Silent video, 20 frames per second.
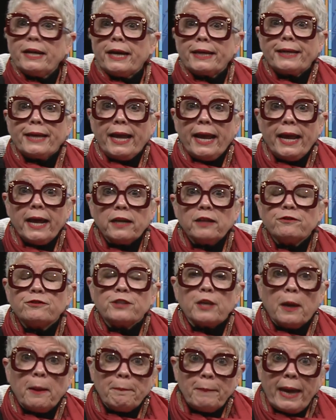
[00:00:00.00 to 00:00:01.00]
a can of
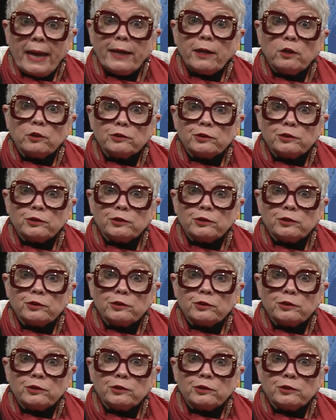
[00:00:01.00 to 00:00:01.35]
tomato